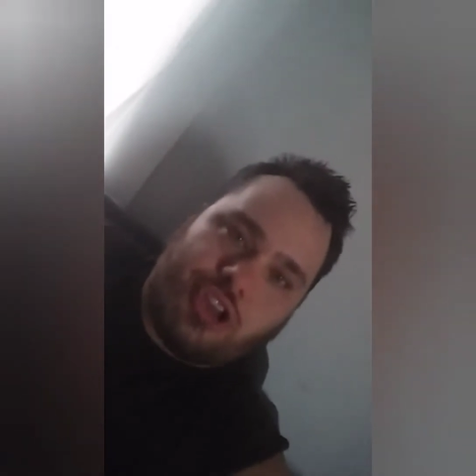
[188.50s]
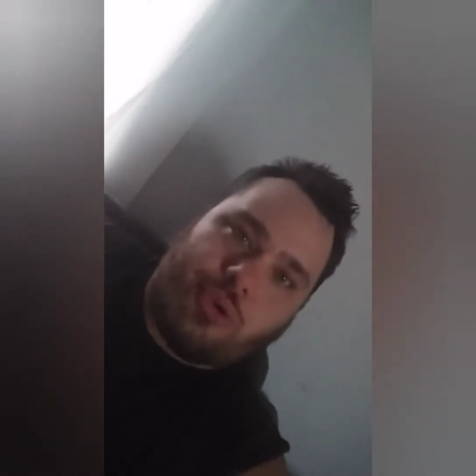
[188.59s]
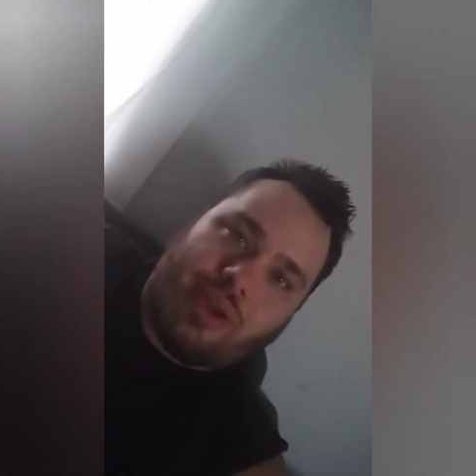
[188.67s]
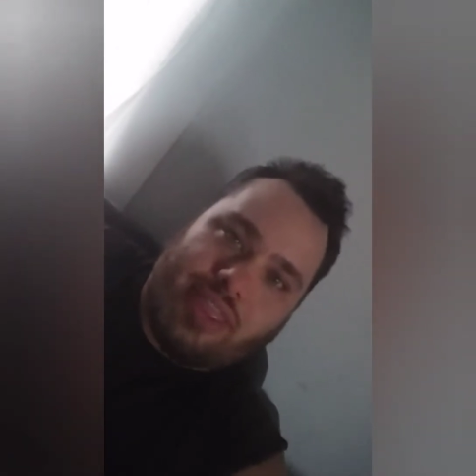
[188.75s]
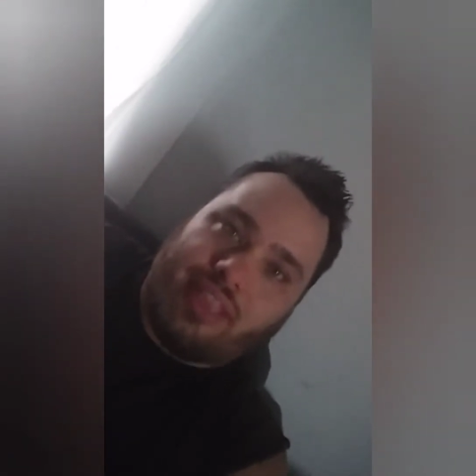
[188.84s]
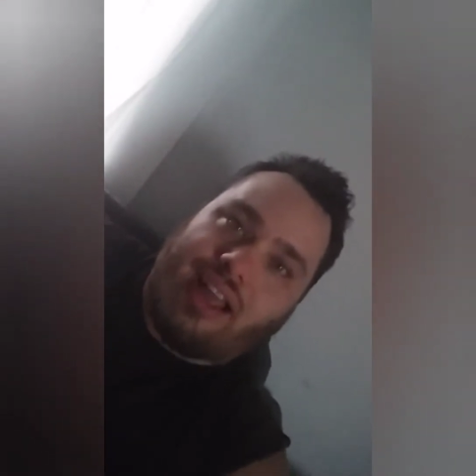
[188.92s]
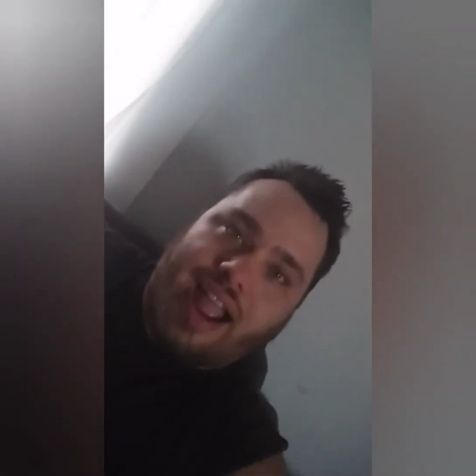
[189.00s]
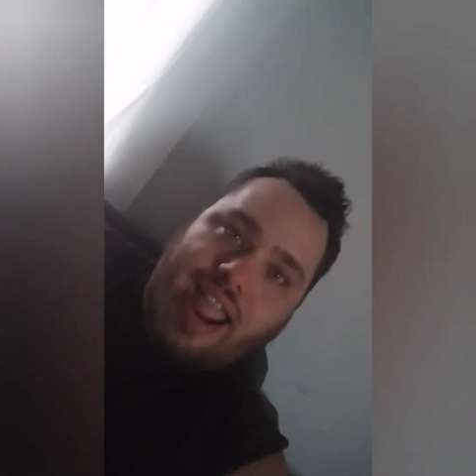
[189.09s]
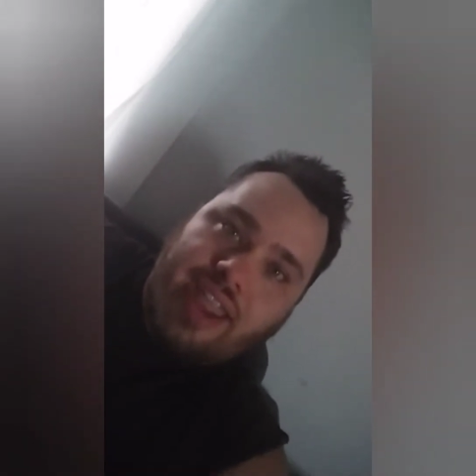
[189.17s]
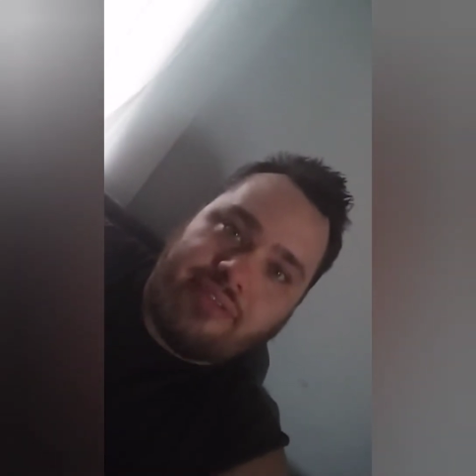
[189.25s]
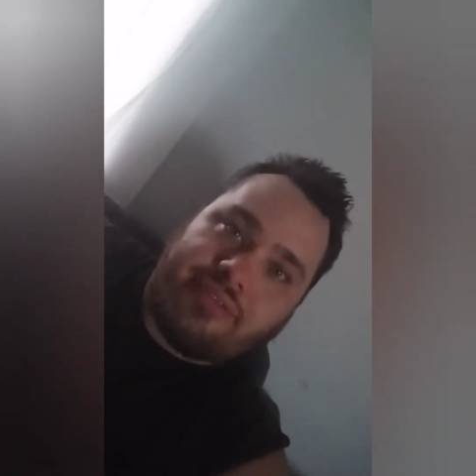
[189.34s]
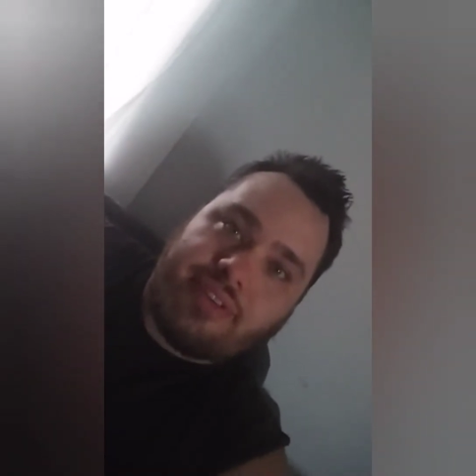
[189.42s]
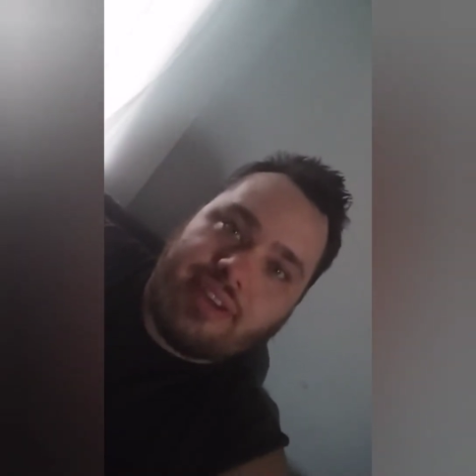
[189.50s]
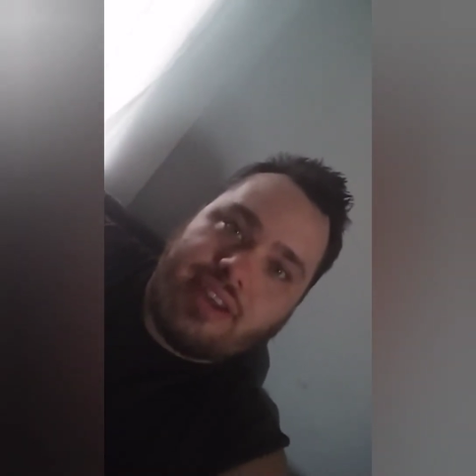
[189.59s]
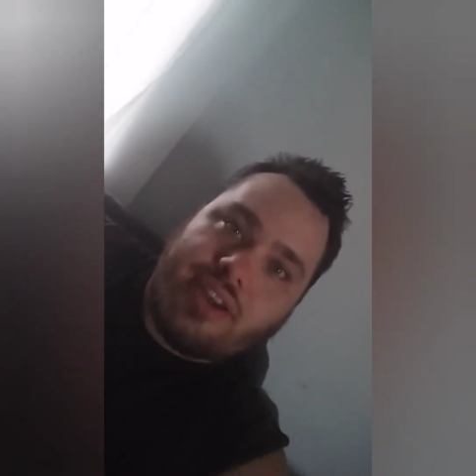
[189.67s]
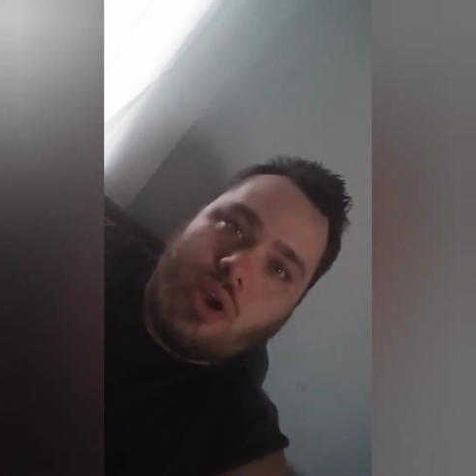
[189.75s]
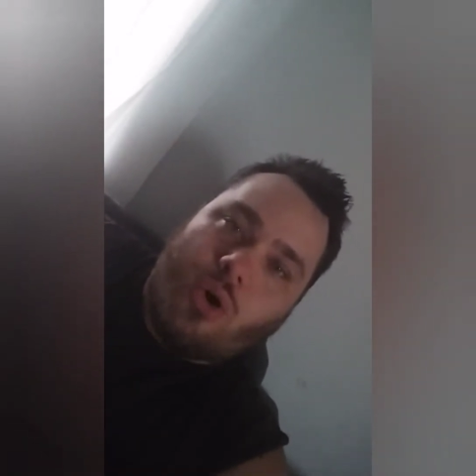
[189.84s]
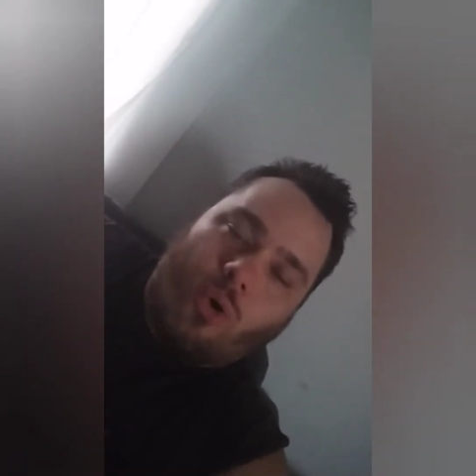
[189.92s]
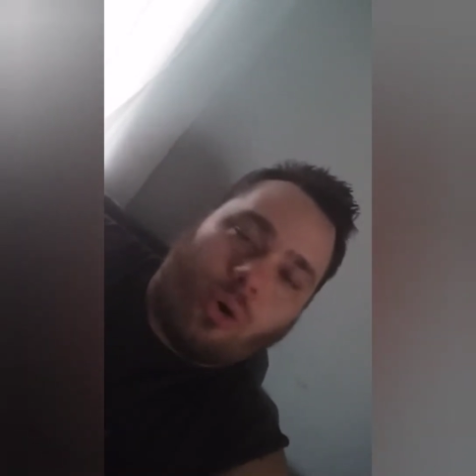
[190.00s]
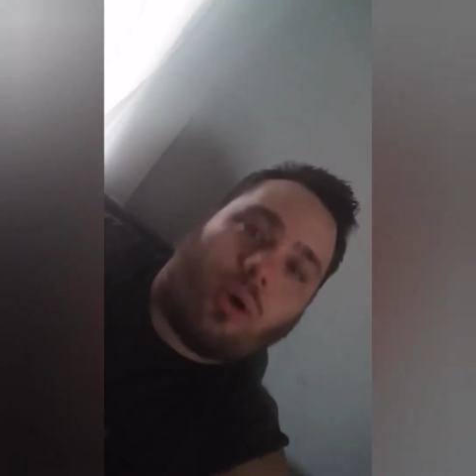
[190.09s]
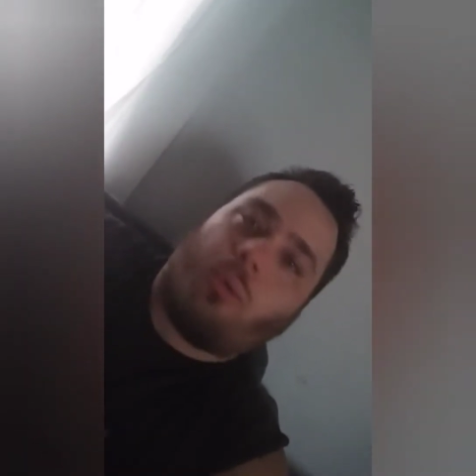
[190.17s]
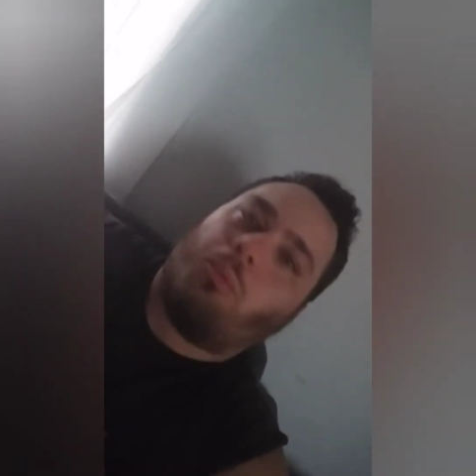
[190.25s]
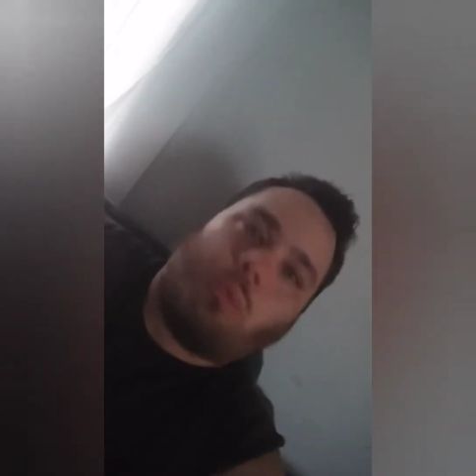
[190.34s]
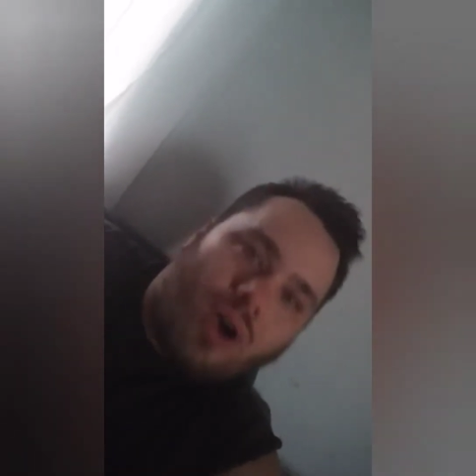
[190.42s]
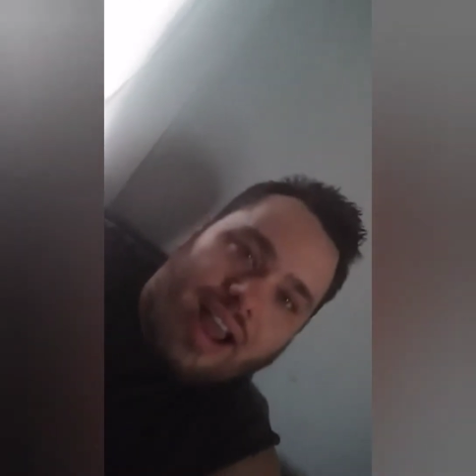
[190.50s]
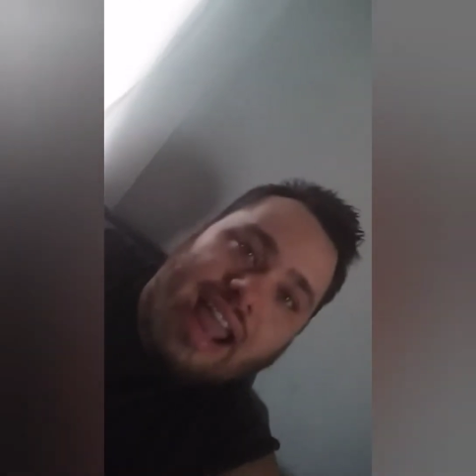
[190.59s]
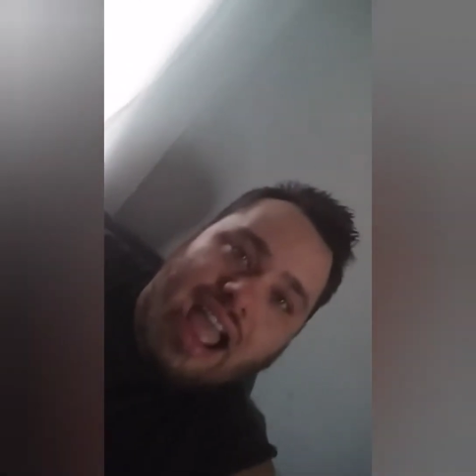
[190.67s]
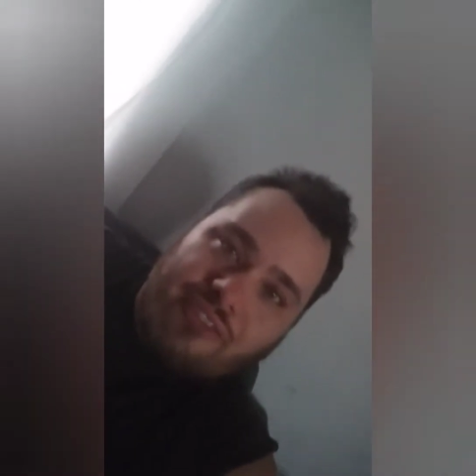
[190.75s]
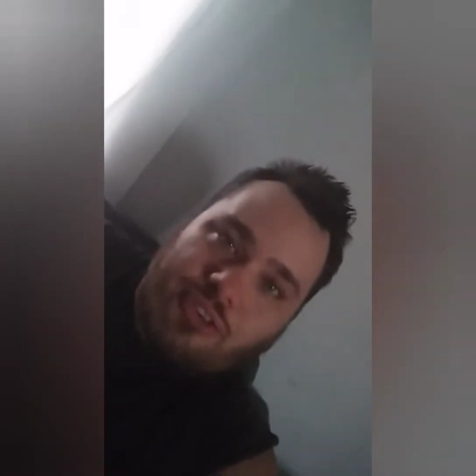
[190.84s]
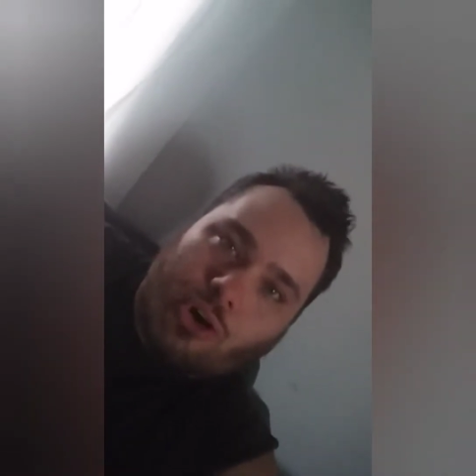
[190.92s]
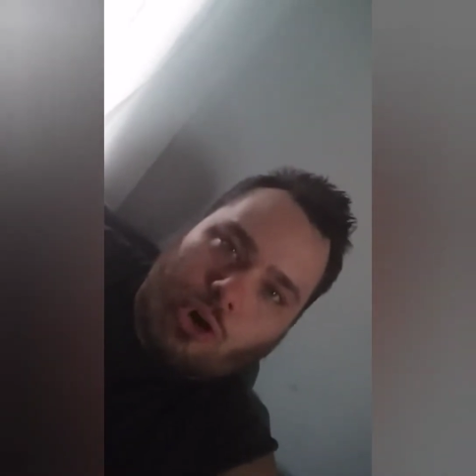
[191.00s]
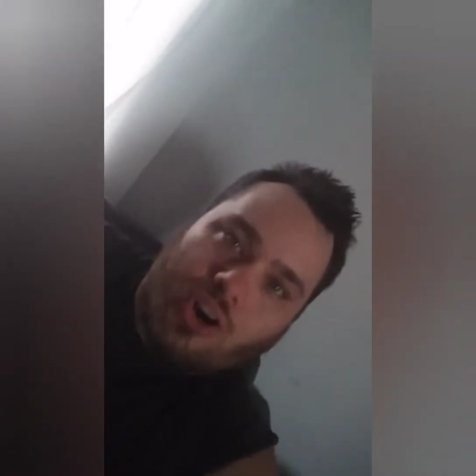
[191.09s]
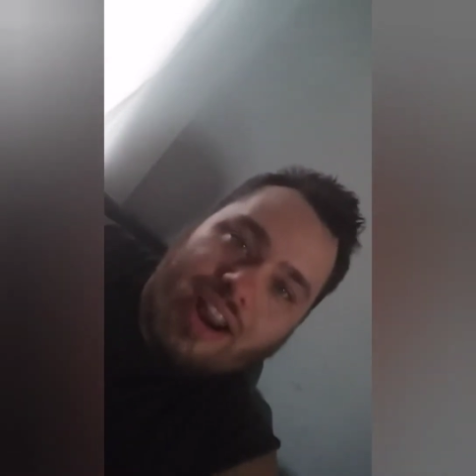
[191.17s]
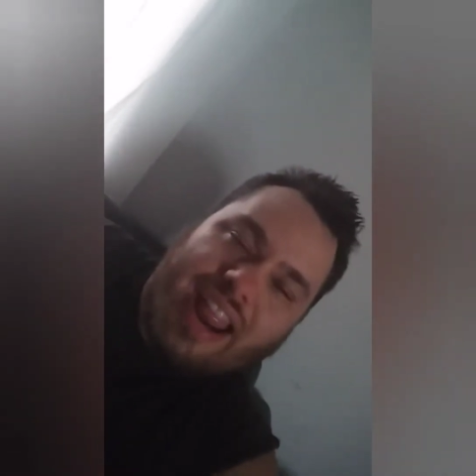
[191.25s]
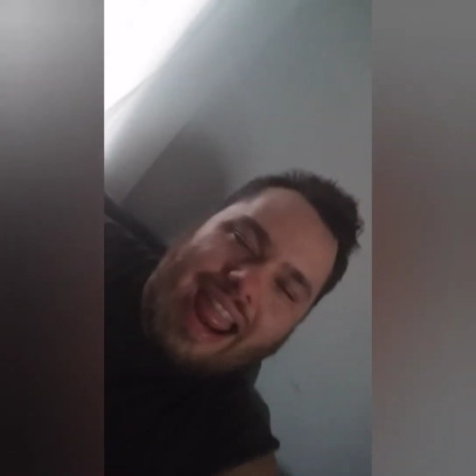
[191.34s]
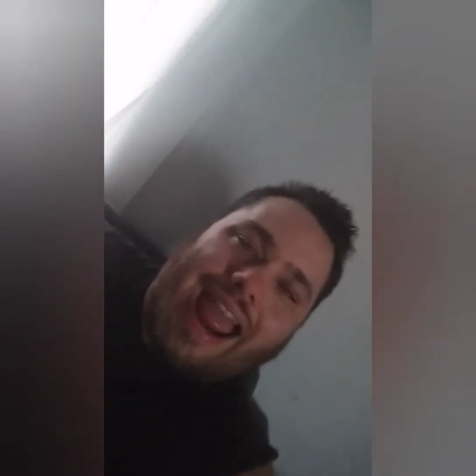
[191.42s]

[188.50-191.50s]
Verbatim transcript: you in life or whatever,